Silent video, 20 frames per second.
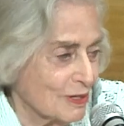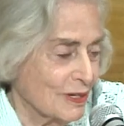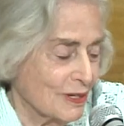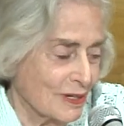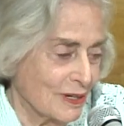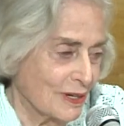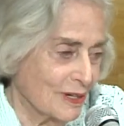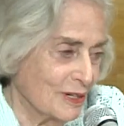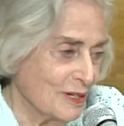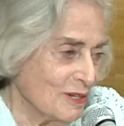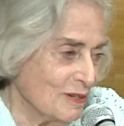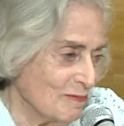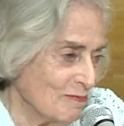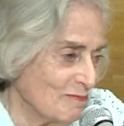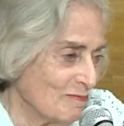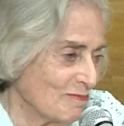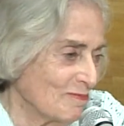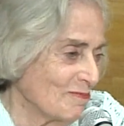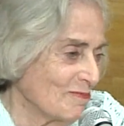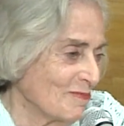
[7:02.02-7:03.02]
Kahn
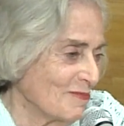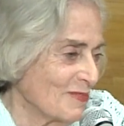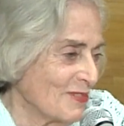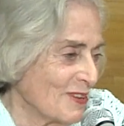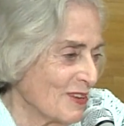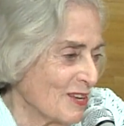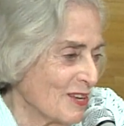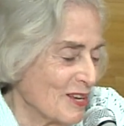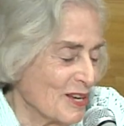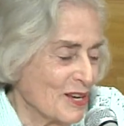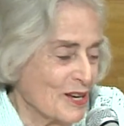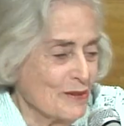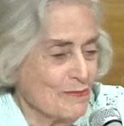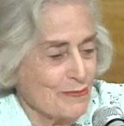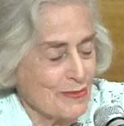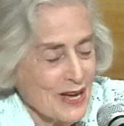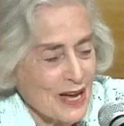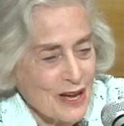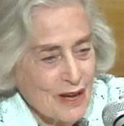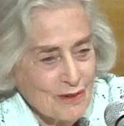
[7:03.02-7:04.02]

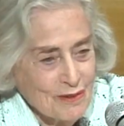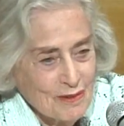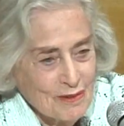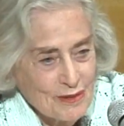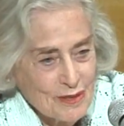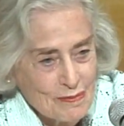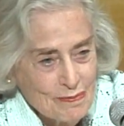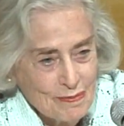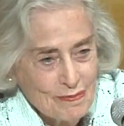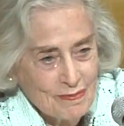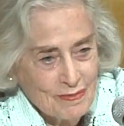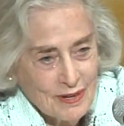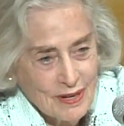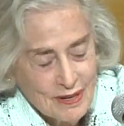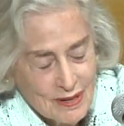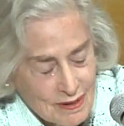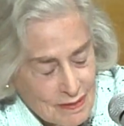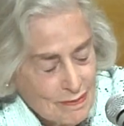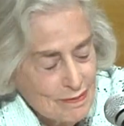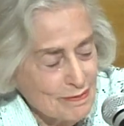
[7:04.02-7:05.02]
about the
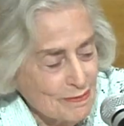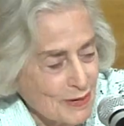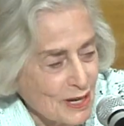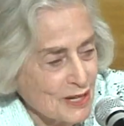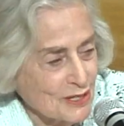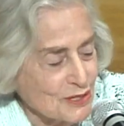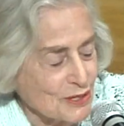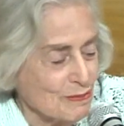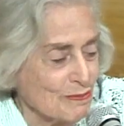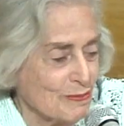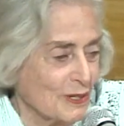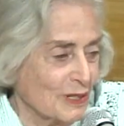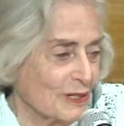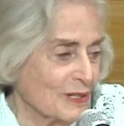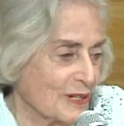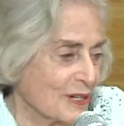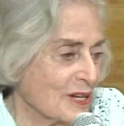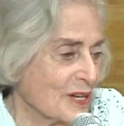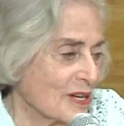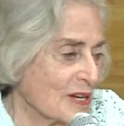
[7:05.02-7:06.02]

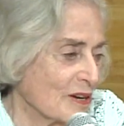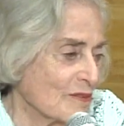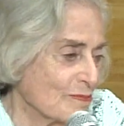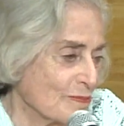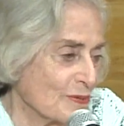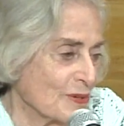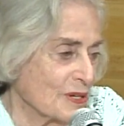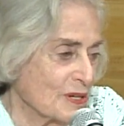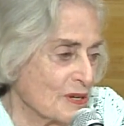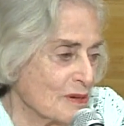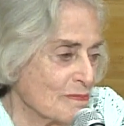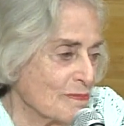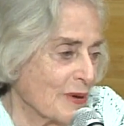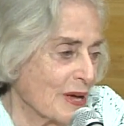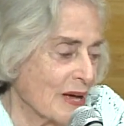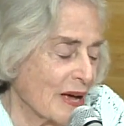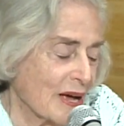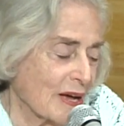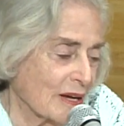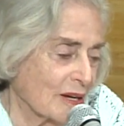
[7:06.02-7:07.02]
possibility of bringing
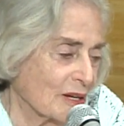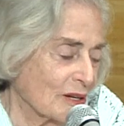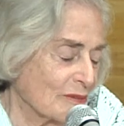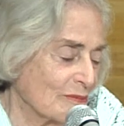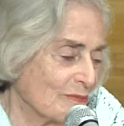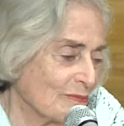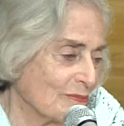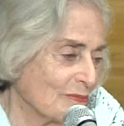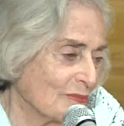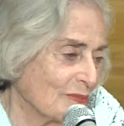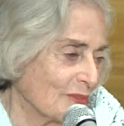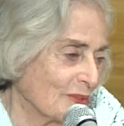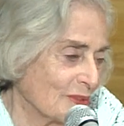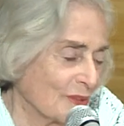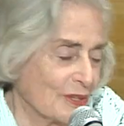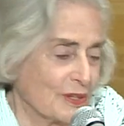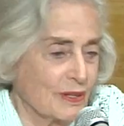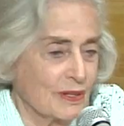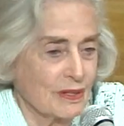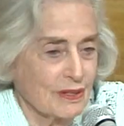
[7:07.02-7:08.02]
back
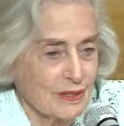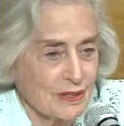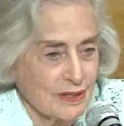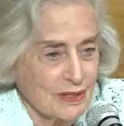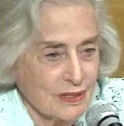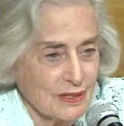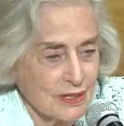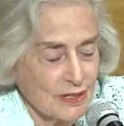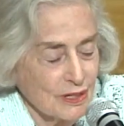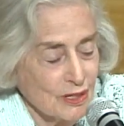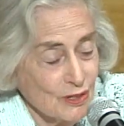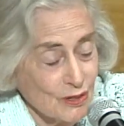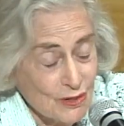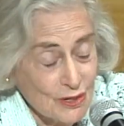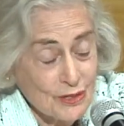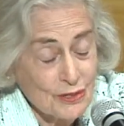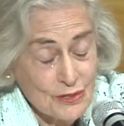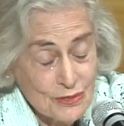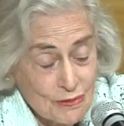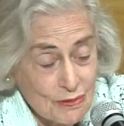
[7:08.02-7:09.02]
the
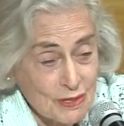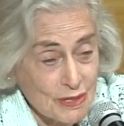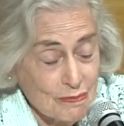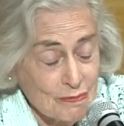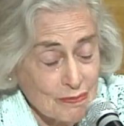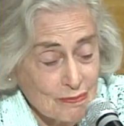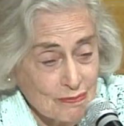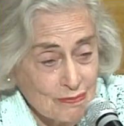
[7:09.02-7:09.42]
long trip.